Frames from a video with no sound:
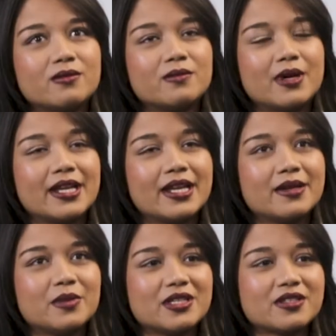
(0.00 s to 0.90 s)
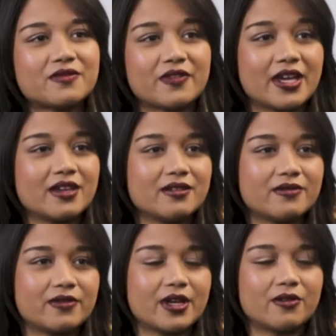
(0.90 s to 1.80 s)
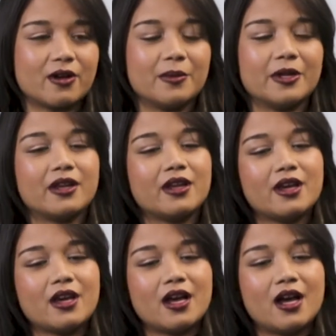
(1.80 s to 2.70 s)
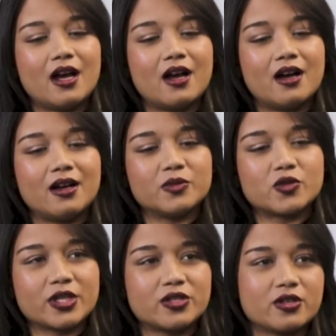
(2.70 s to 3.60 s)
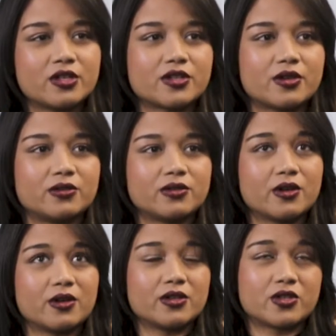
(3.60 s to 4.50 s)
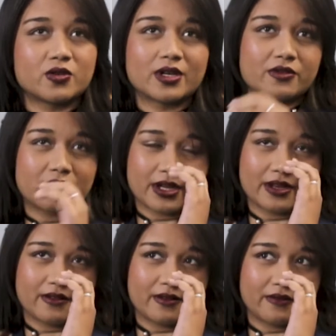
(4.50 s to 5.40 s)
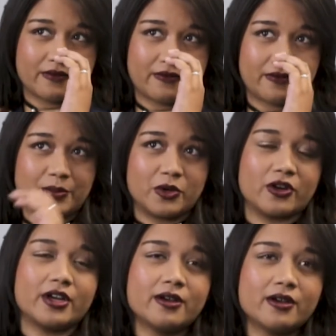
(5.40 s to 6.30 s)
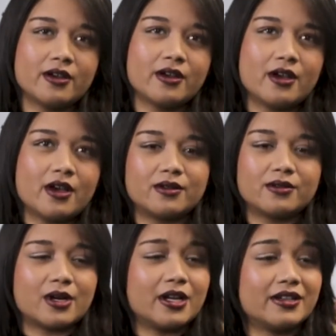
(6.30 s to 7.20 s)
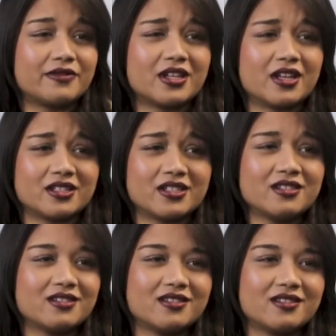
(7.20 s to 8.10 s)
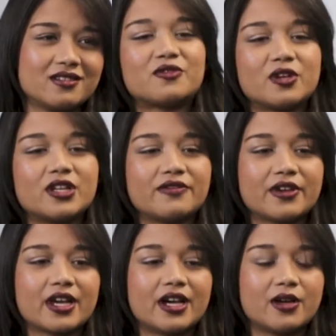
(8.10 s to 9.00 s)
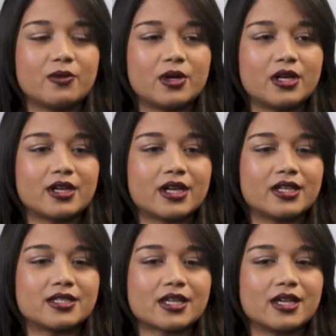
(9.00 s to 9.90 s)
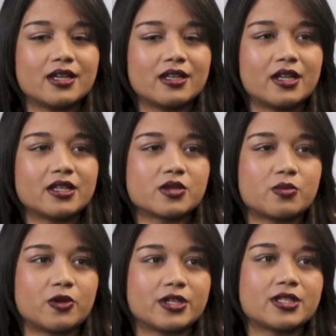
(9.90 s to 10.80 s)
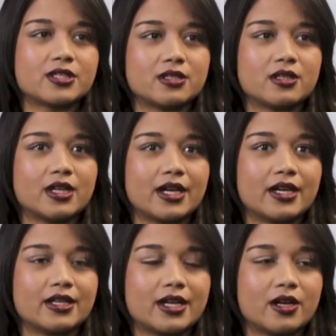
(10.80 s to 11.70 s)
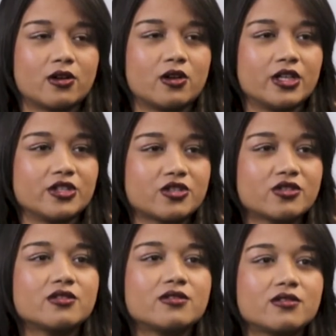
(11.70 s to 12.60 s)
My name is Fay Rahman. I'm 22 years old, going on to 23 in February. I live in London. For a living, I work as a learning support assistant at Harrow College.